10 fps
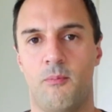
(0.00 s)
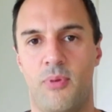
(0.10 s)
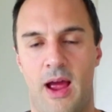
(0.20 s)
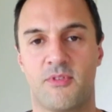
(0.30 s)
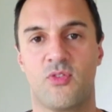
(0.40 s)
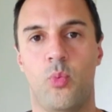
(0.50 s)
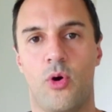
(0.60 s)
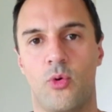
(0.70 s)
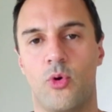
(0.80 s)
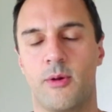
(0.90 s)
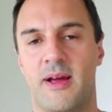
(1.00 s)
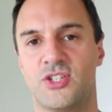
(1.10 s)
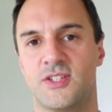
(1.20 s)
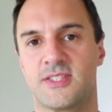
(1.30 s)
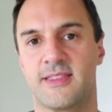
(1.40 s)
perhaps what
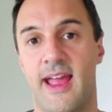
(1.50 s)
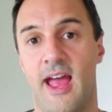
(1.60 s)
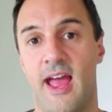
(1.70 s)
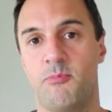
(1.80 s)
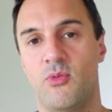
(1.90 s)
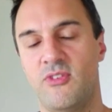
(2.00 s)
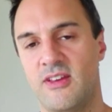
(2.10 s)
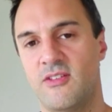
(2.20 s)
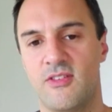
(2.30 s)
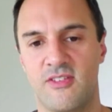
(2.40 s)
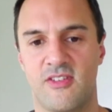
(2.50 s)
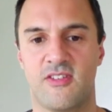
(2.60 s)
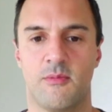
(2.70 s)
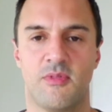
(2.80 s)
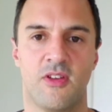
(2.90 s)
automations they have built into the
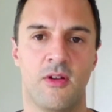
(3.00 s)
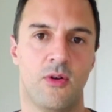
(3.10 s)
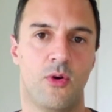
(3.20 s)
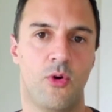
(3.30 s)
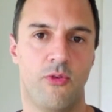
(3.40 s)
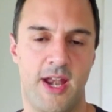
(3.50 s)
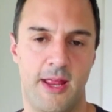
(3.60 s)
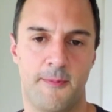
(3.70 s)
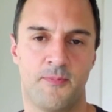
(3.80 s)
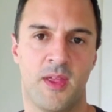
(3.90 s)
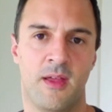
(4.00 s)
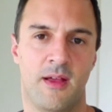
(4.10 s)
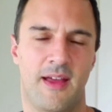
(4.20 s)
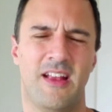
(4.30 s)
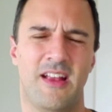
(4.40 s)
systems already.
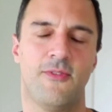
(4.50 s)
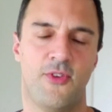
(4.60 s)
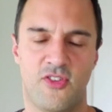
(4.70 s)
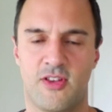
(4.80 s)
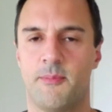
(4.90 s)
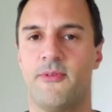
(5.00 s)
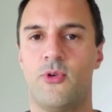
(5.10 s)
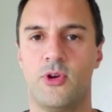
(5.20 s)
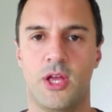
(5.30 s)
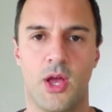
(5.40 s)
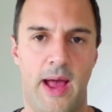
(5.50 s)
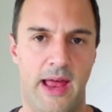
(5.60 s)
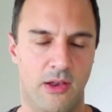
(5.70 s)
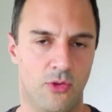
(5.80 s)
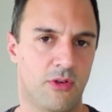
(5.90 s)
And that's the first step before you go
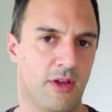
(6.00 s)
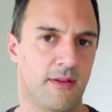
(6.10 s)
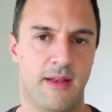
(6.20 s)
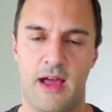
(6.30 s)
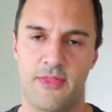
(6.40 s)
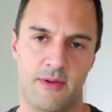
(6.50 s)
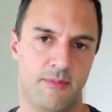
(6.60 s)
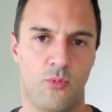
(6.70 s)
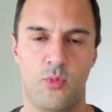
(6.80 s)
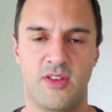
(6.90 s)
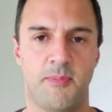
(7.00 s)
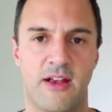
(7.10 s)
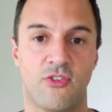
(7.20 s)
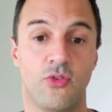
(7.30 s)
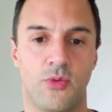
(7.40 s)
out and look at other
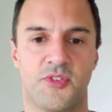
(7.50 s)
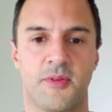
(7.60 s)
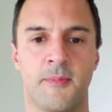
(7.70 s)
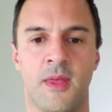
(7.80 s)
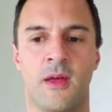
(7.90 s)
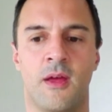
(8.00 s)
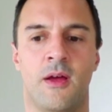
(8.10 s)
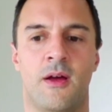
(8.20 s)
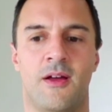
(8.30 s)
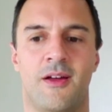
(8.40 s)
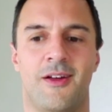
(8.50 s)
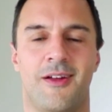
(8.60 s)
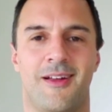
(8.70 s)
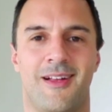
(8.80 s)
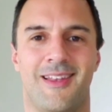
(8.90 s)
whiz-bang tools.
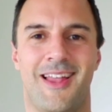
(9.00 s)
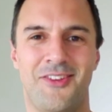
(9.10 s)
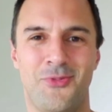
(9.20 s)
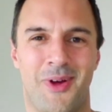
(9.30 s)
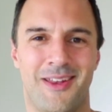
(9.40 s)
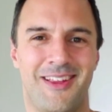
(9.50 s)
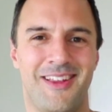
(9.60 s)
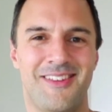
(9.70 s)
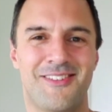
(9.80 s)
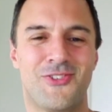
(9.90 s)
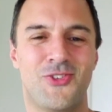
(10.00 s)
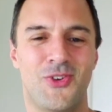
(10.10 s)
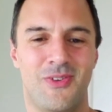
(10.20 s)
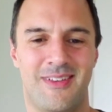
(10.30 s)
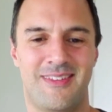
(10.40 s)
Last one is
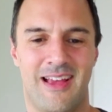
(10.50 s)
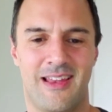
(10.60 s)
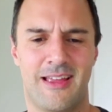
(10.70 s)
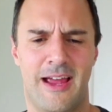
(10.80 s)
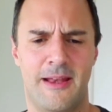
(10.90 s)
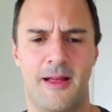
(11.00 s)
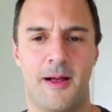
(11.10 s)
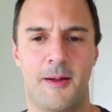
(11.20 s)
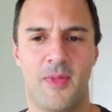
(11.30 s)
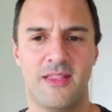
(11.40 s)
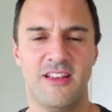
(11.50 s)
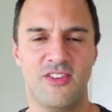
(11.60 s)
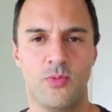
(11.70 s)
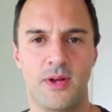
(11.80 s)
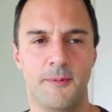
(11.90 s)
to delegate. And
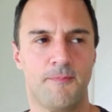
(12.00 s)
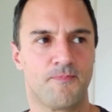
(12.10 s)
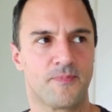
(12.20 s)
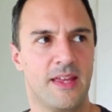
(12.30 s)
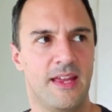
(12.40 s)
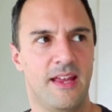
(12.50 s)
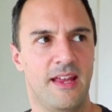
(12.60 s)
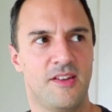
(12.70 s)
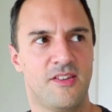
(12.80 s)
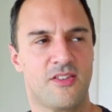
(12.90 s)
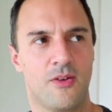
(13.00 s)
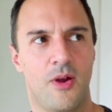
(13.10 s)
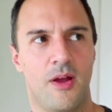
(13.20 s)
this one is